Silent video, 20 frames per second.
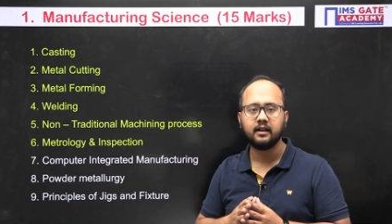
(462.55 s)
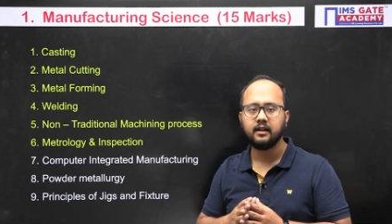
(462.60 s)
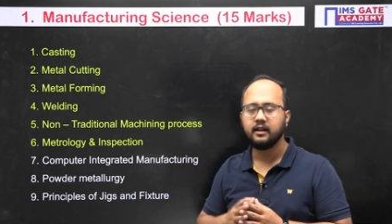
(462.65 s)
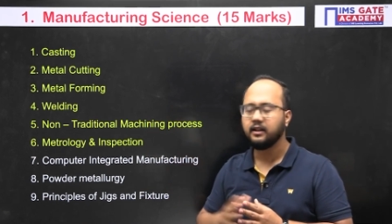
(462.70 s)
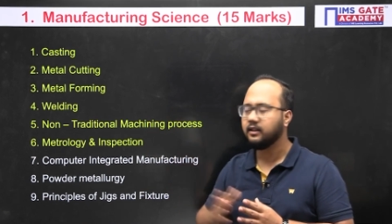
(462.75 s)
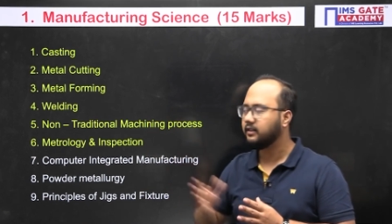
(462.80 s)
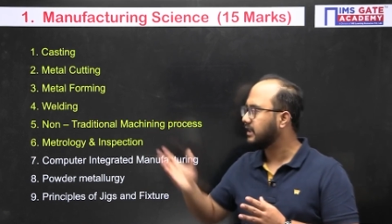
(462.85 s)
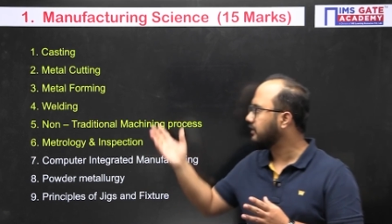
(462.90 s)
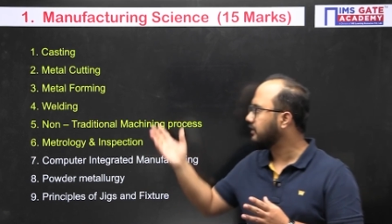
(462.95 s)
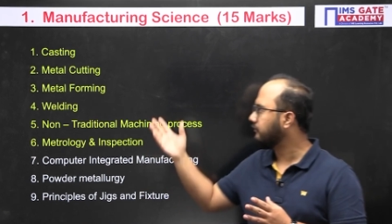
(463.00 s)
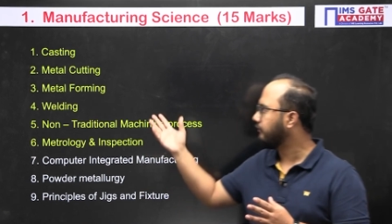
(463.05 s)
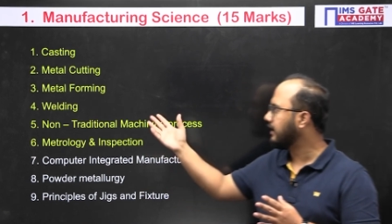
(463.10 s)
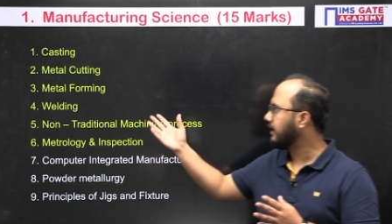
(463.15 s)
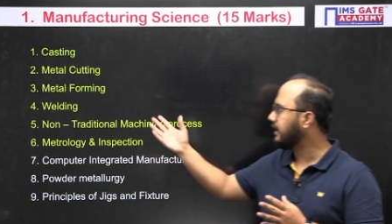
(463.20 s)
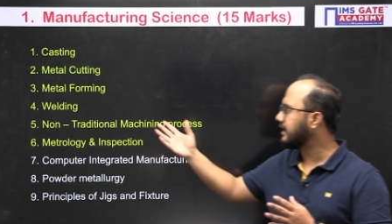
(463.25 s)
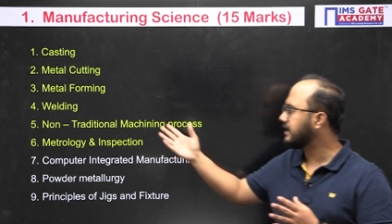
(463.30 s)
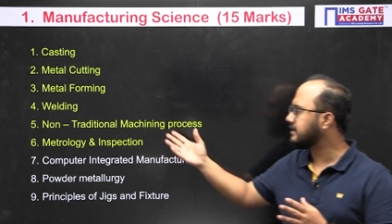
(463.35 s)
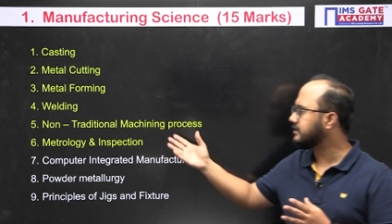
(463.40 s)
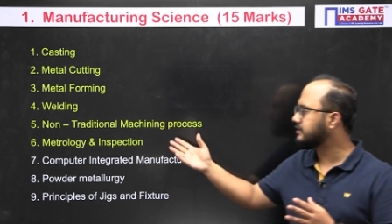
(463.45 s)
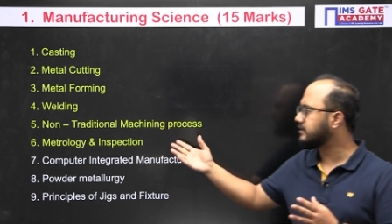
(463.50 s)
Then welding
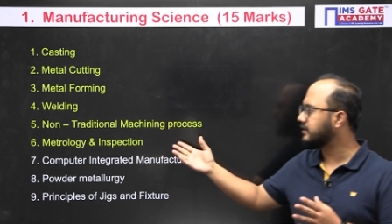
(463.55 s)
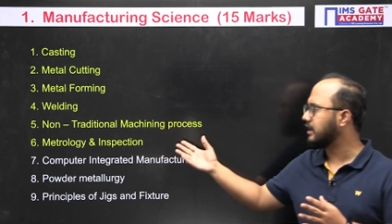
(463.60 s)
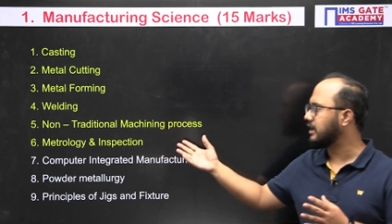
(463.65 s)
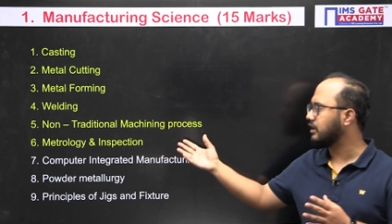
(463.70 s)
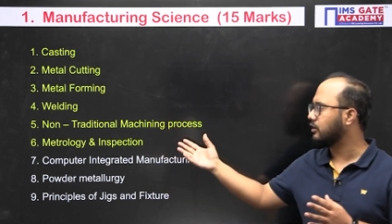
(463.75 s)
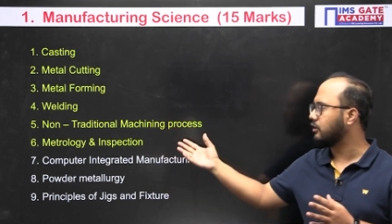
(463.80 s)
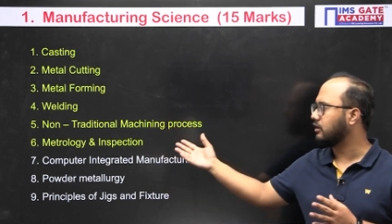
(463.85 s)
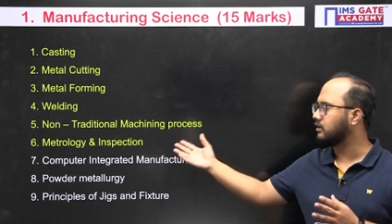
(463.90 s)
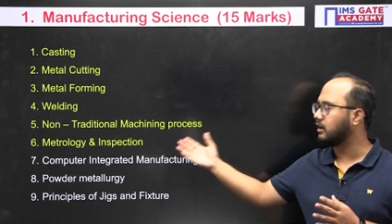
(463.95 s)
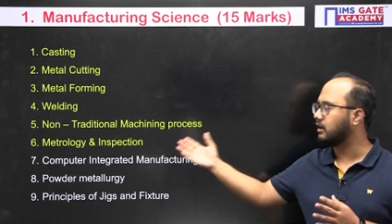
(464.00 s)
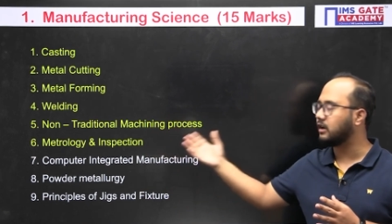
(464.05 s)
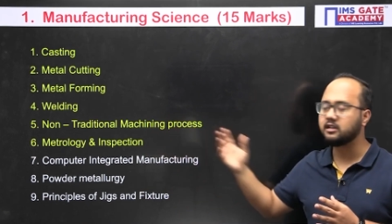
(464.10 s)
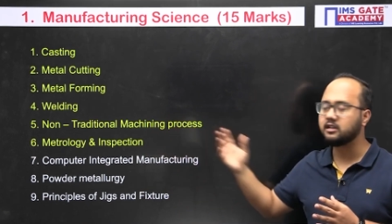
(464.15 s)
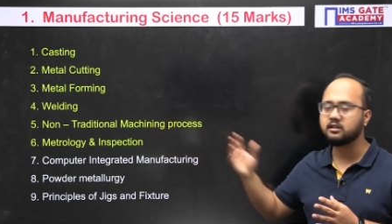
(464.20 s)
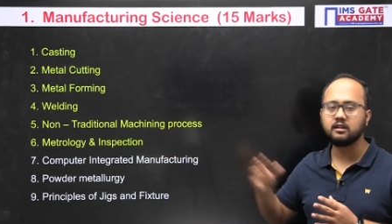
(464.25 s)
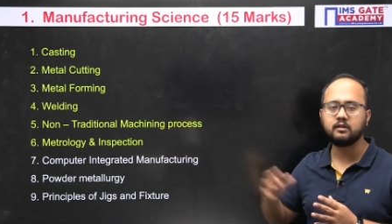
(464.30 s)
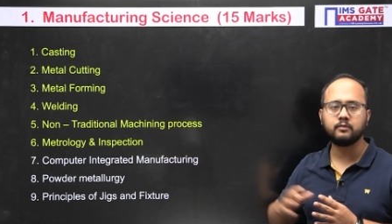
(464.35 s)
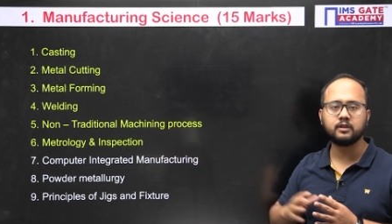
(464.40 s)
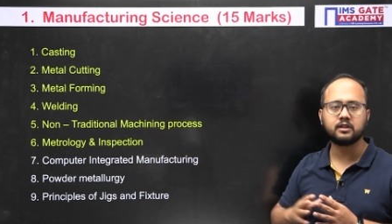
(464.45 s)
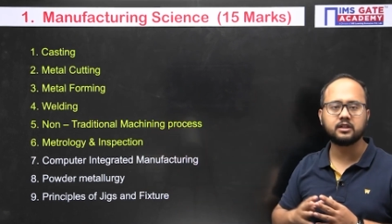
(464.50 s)
is there, non-traditional
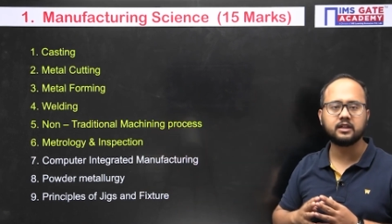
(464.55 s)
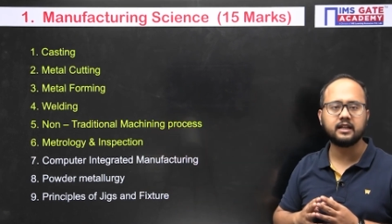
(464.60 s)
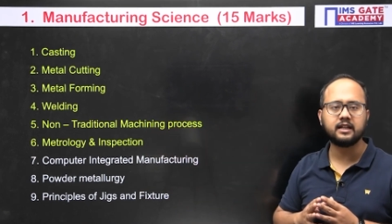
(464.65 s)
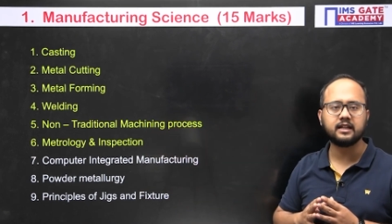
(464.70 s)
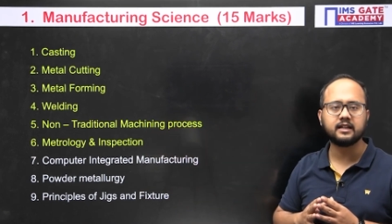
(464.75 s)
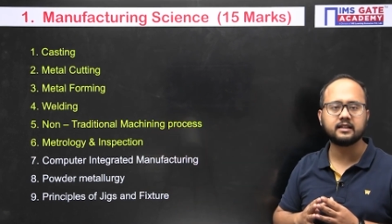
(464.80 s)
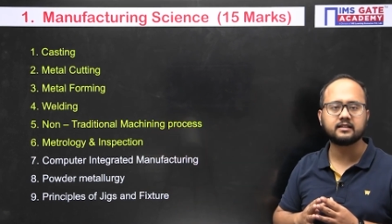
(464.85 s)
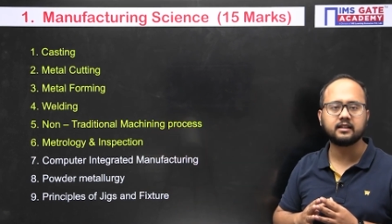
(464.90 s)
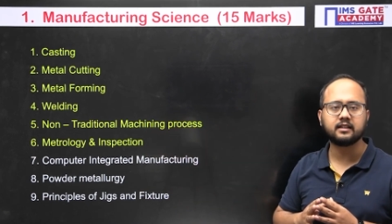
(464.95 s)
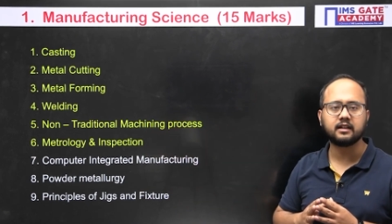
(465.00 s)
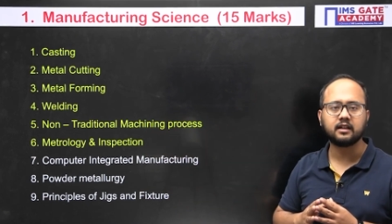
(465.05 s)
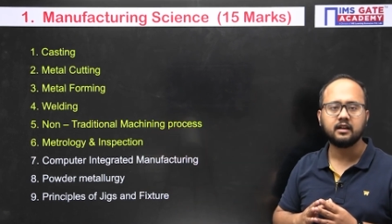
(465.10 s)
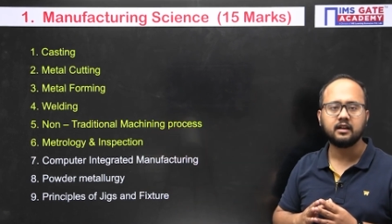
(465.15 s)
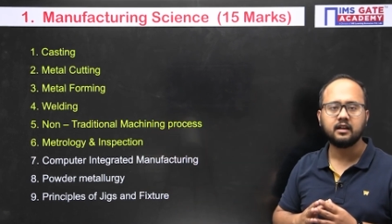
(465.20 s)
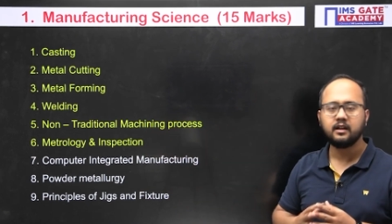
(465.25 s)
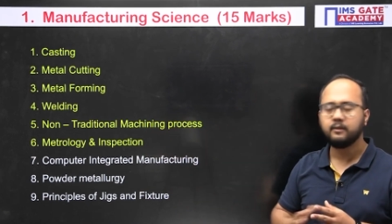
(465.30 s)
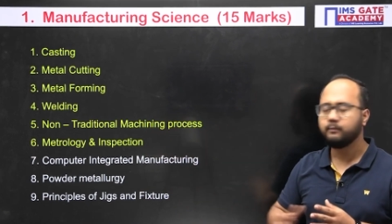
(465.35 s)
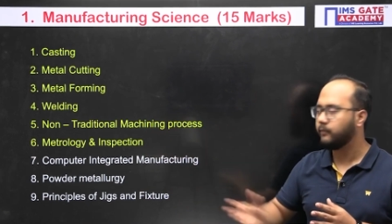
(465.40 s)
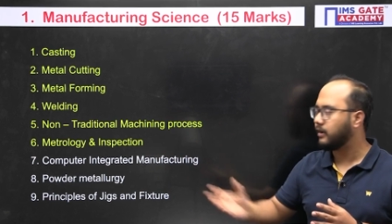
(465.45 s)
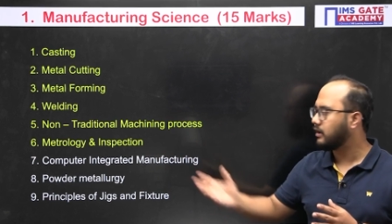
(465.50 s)
machining is there,
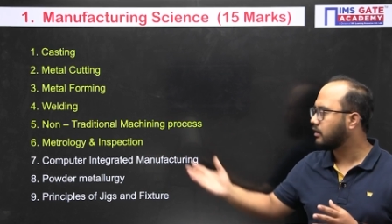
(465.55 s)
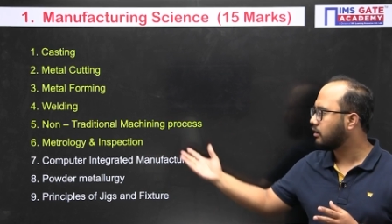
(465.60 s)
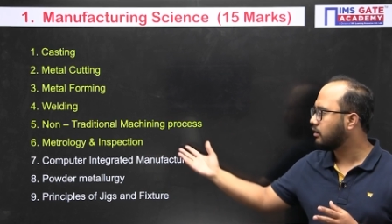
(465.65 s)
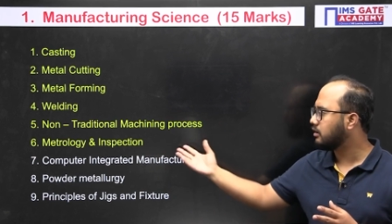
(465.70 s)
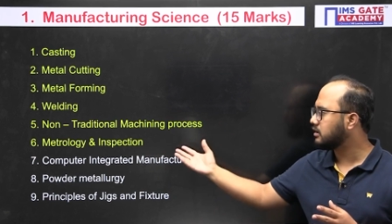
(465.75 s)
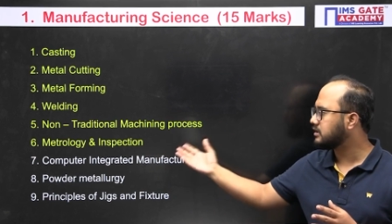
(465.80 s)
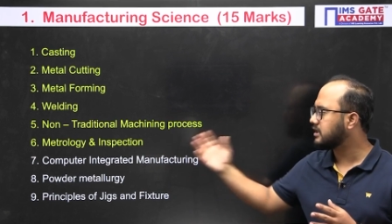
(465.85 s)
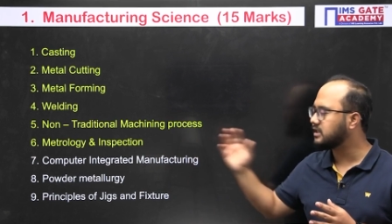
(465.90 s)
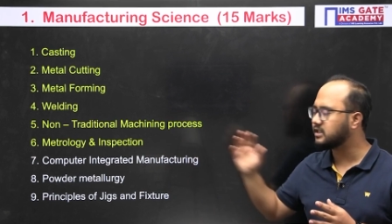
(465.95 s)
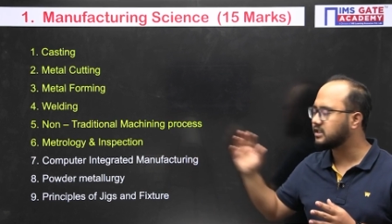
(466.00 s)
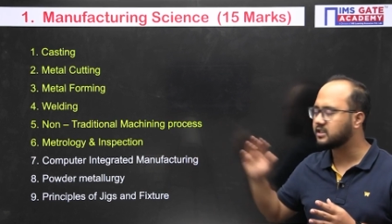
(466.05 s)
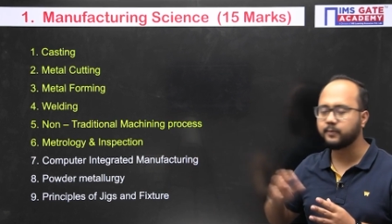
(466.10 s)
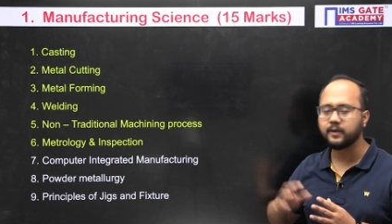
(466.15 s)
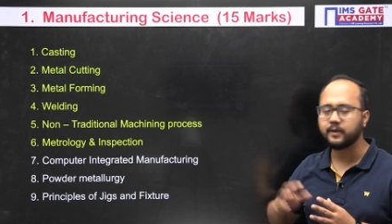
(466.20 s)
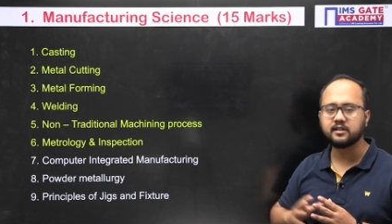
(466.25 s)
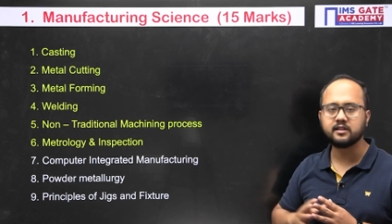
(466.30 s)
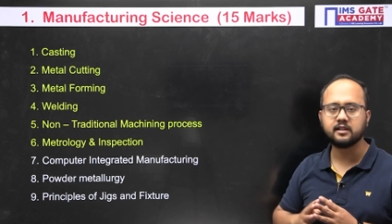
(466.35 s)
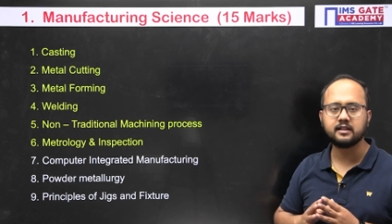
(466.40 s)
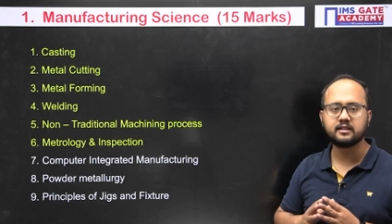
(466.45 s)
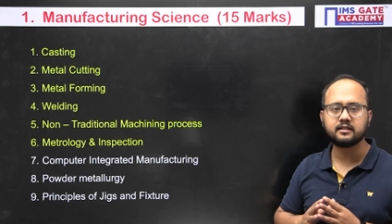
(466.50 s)
metrology and
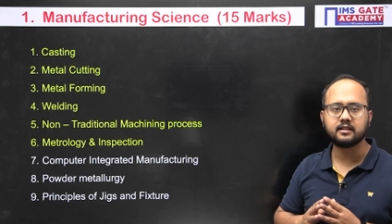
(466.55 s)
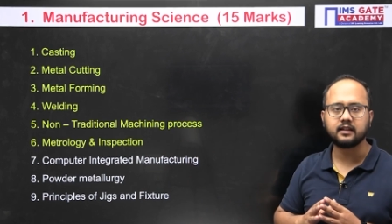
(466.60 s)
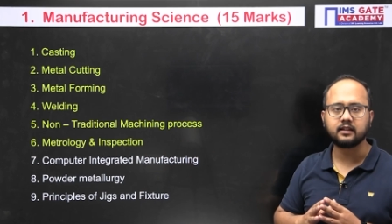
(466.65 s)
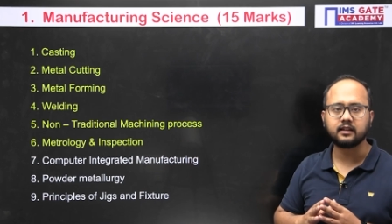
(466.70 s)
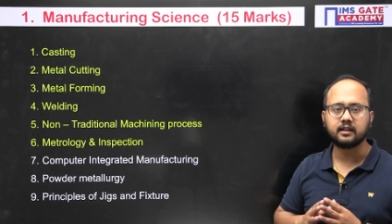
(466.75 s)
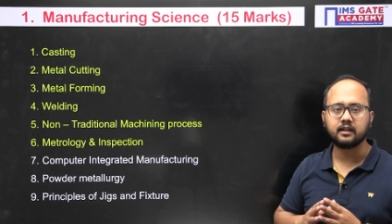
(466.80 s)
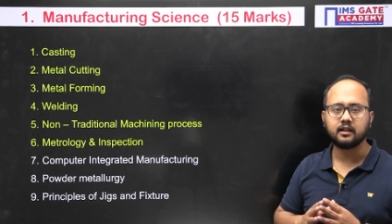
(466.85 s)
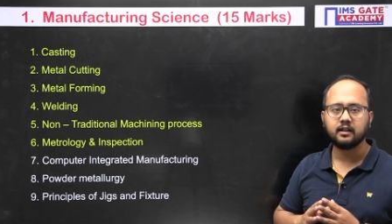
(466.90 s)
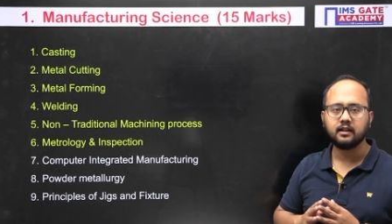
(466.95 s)
inspection is are there.